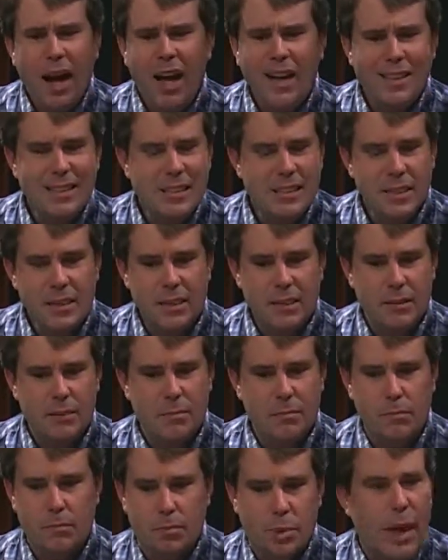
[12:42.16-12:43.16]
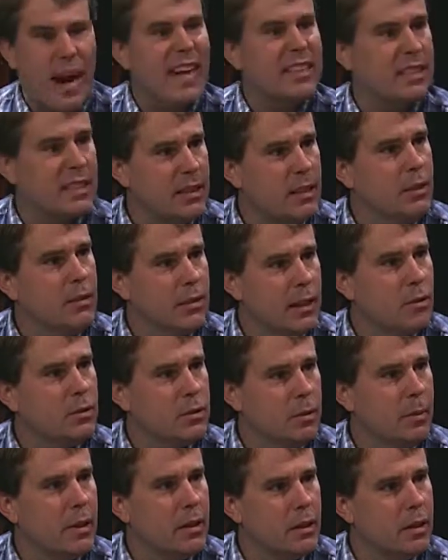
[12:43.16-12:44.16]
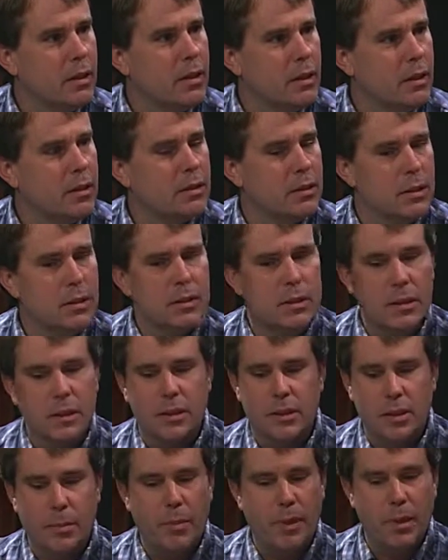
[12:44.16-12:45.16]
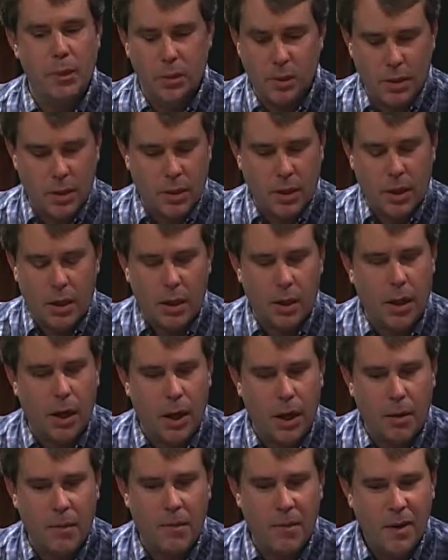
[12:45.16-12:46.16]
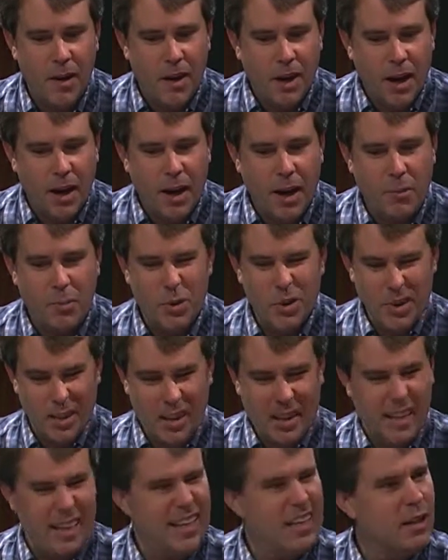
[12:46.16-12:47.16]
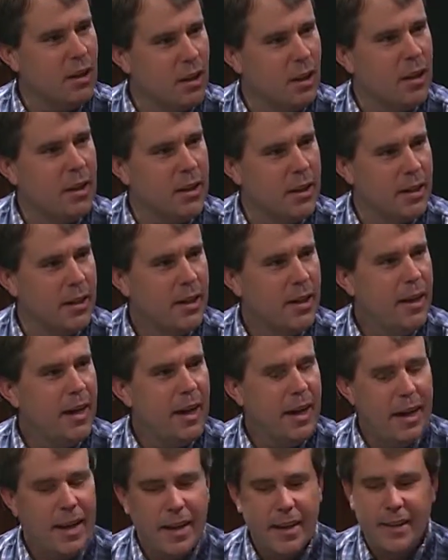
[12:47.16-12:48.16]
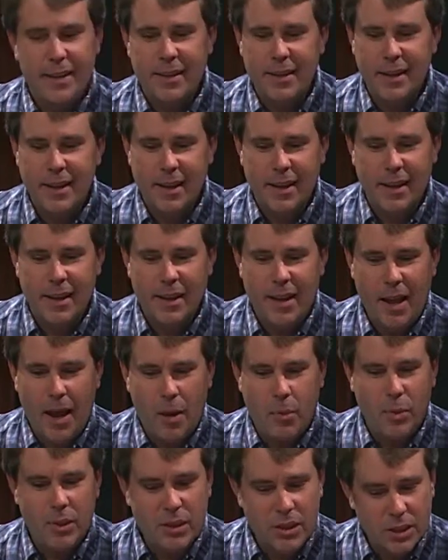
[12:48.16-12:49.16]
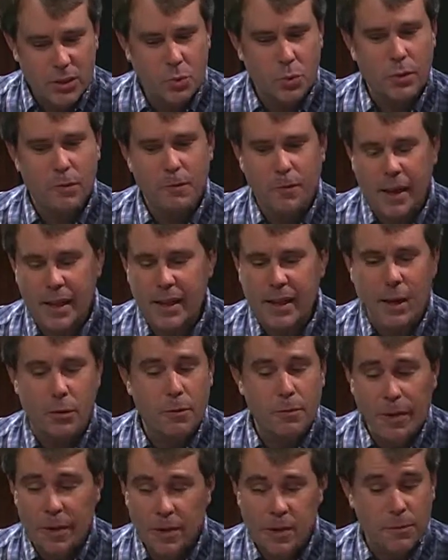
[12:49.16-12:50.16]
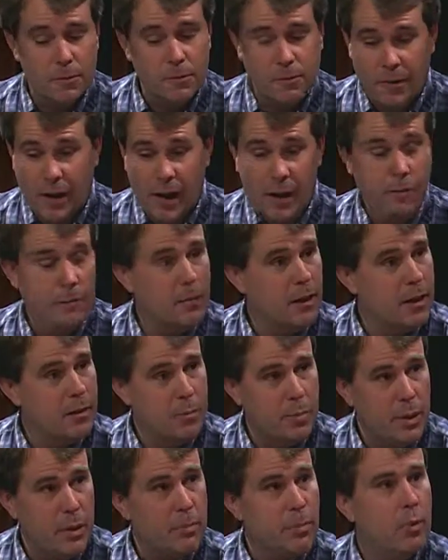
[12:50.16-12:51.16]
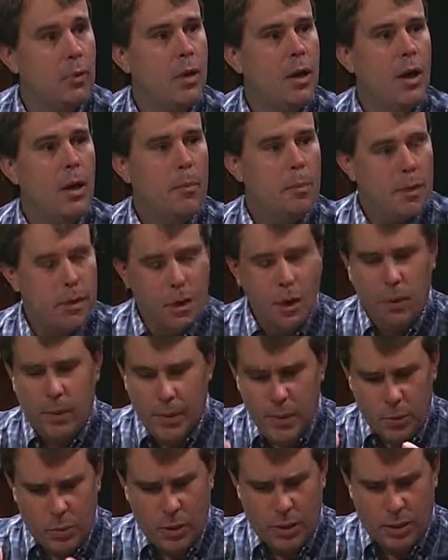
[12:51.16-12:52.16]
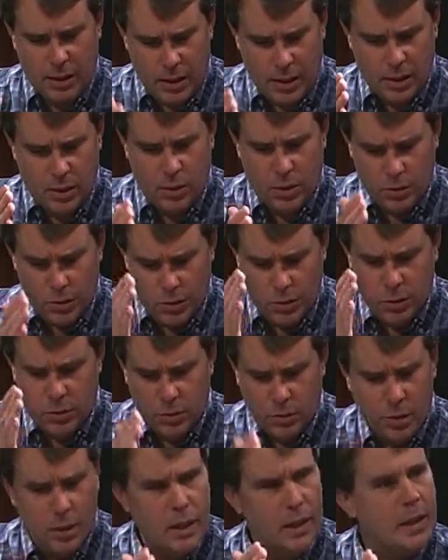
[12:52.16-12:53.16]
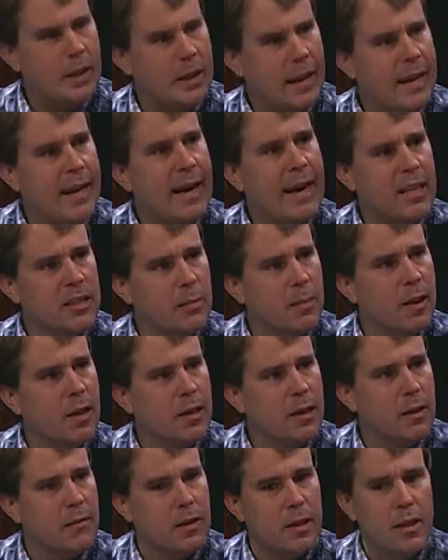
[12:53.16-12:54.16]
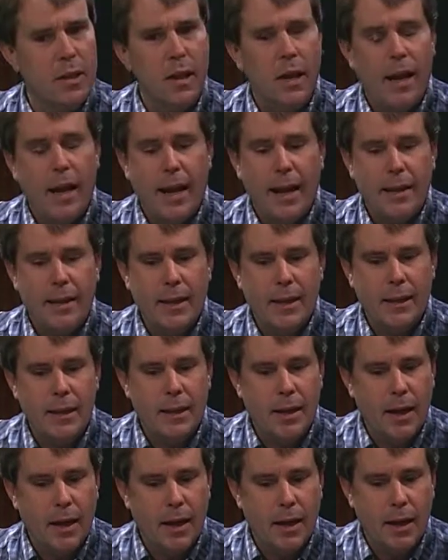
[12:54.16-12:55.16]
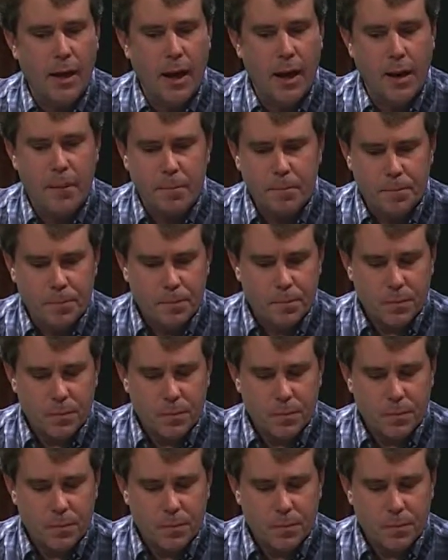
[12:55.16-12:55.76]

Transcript: Uh, just brassy. That was the main okay. thing. Is, is okay. you know somebody with uh, um, um, who can kind of hit hard and uh, uh, we just weren't finding that. We're finding some fine, fine people, sure. but nobody with who, who, could really hit that aspect of it. And then. Uh, um,